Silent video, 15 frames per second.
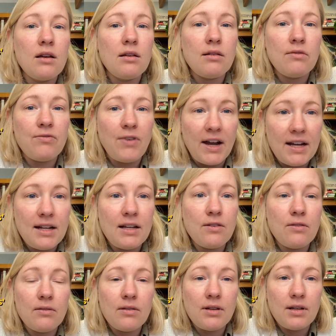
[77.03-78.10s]

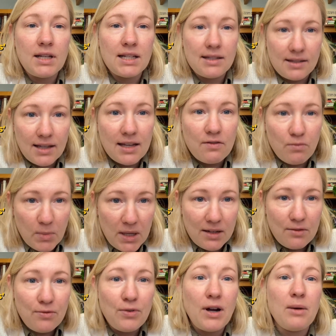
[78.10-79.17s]
fighting
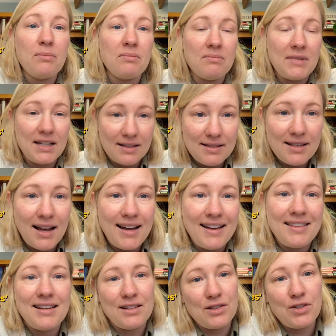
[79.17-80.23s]
enslavement from
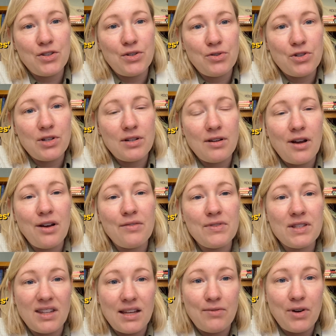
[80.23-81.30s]
inside the institution of
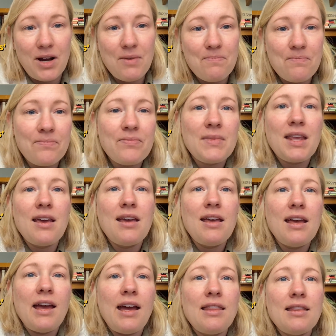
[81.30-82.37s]
slavery.
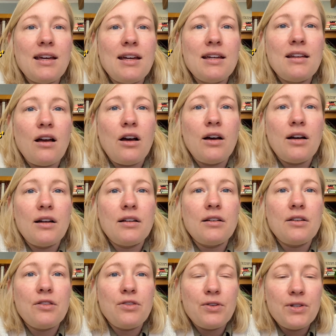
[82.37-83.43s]
And then
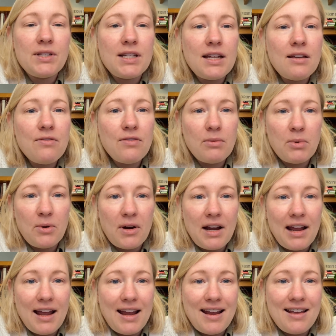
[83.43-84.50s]
on Thursday,
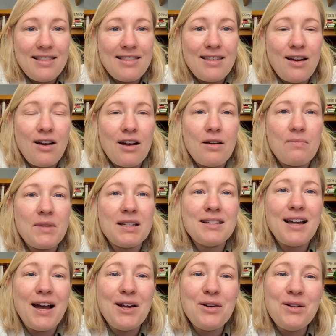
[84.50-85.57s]
February 8th, the
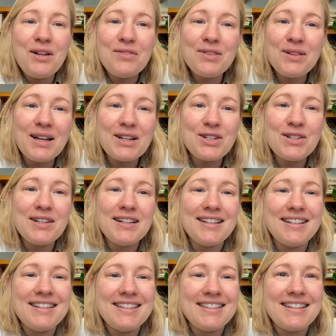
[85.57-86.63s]
title of the lecture
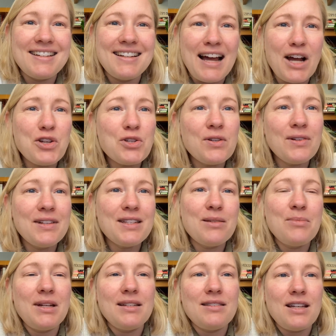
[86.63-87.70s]
is
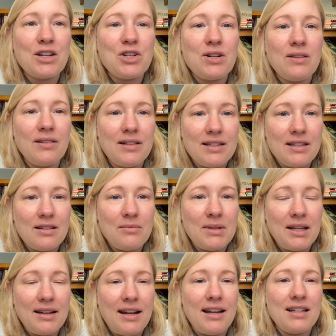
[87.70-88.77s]
Nationalism and Sectionalism
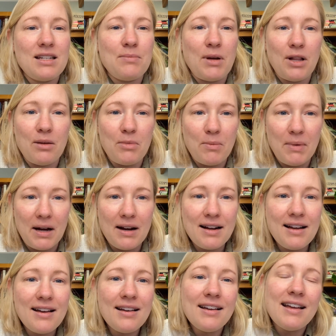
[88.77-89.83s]
in Antebellum
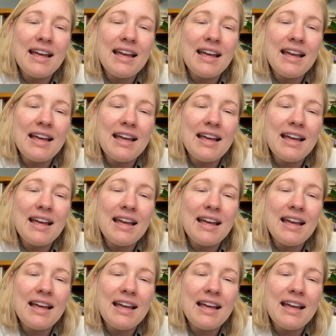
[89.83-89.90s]
America.